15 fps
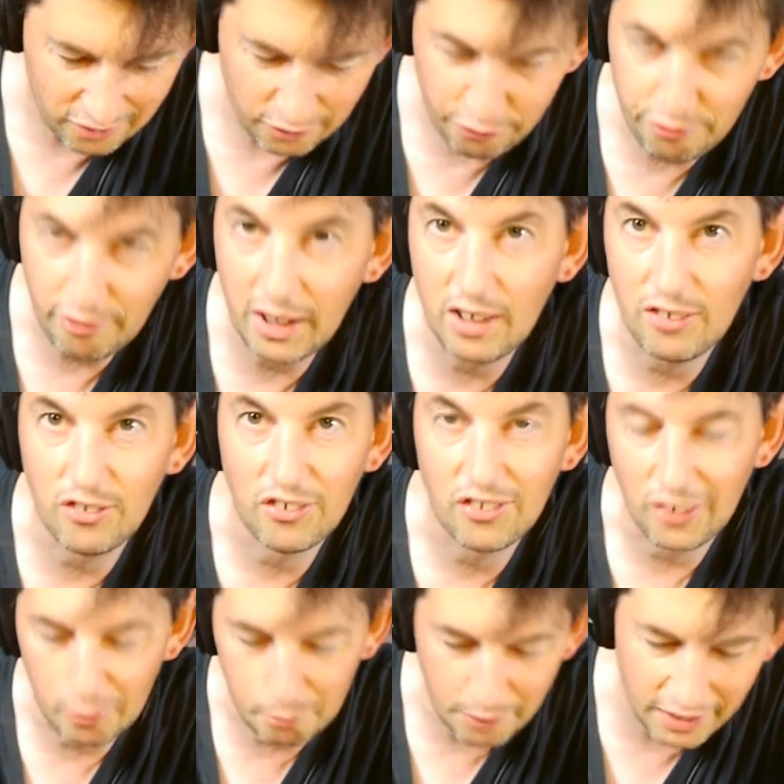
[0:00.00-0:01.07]
the phrases
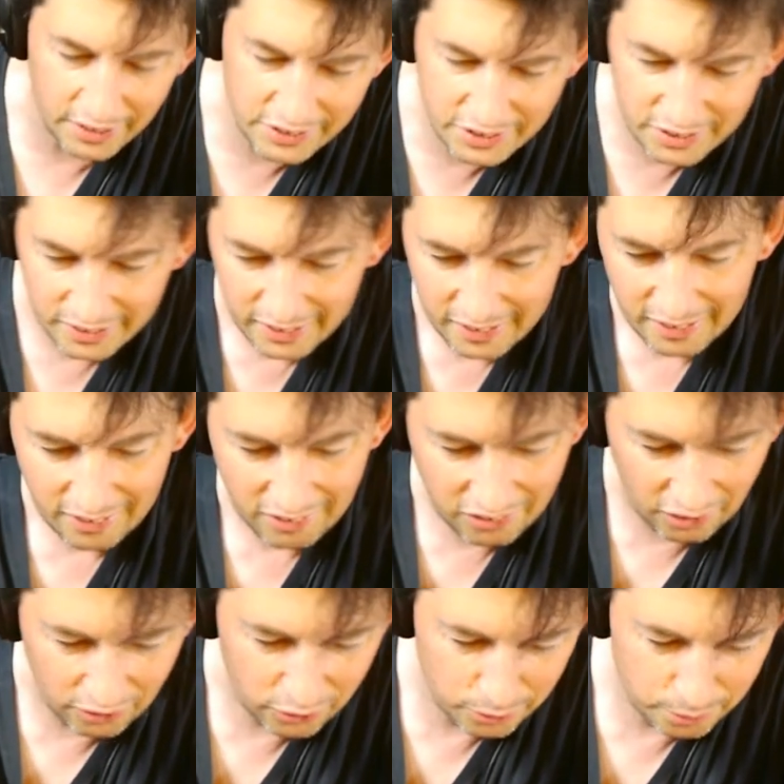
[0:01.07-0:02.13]
don't match.
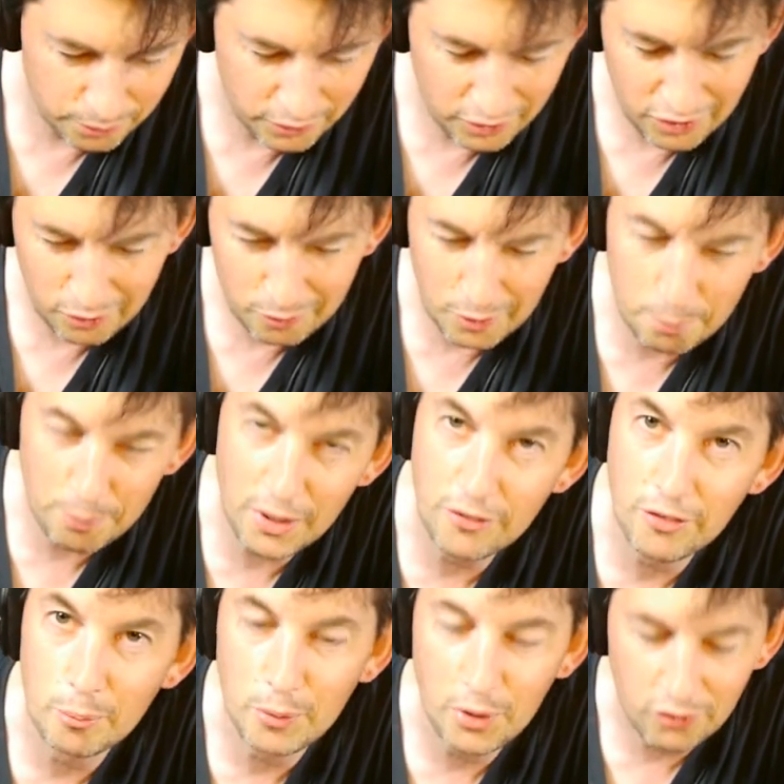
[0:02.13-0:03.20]
So you need a bit
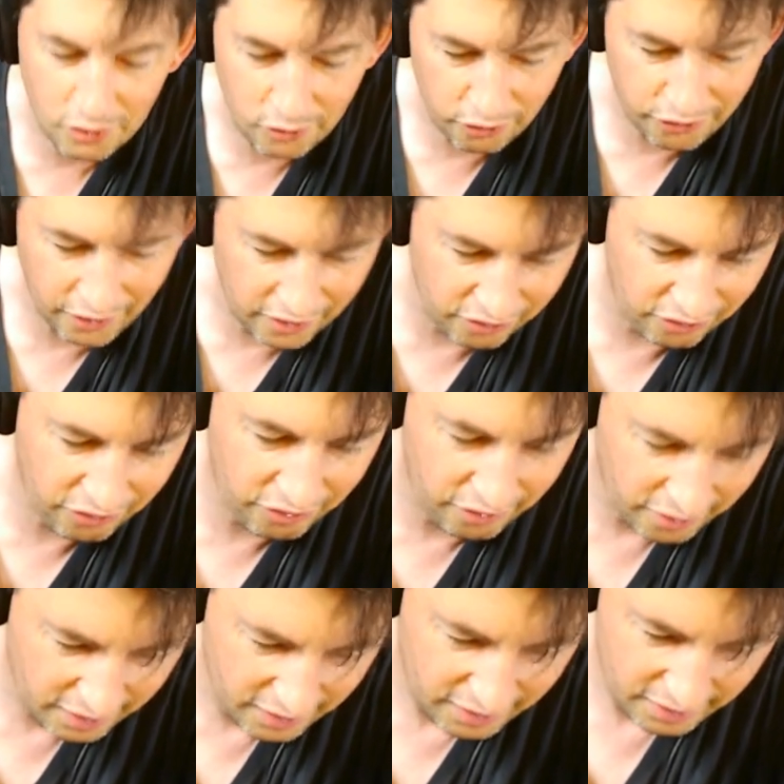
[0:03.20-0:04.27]
of a musical sense
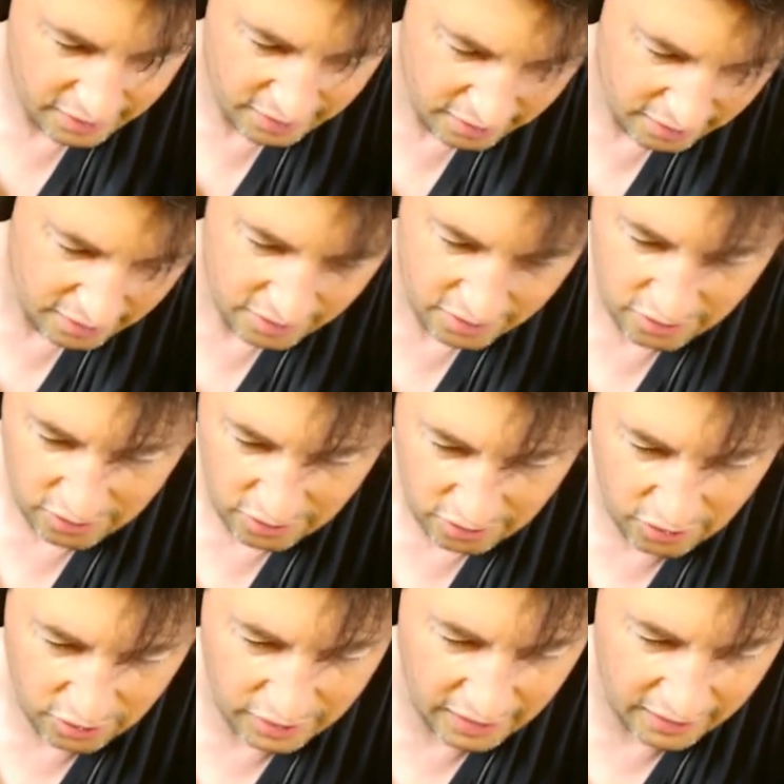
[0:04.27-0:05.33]

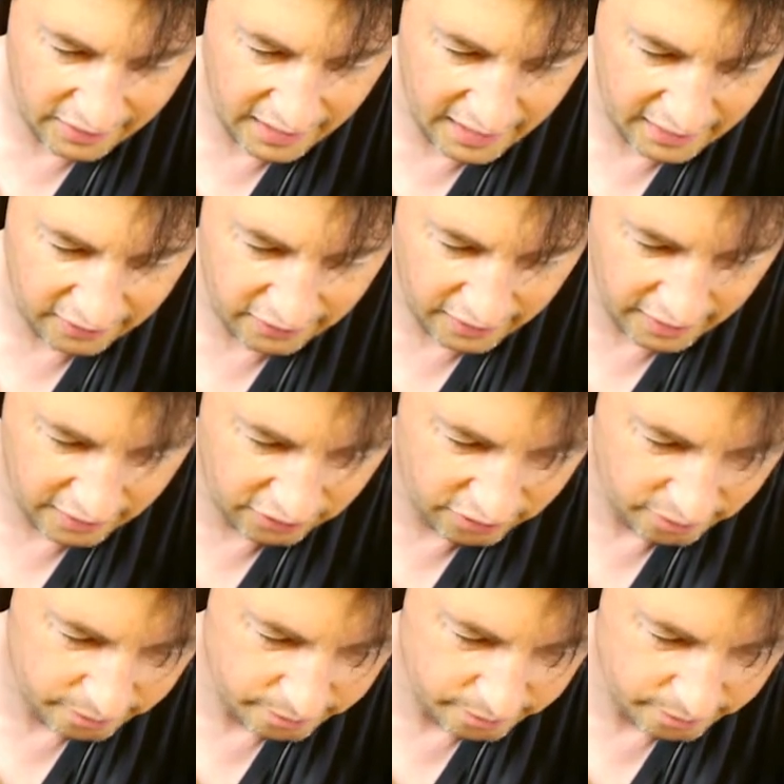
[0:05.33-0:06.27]
to get the hang of that.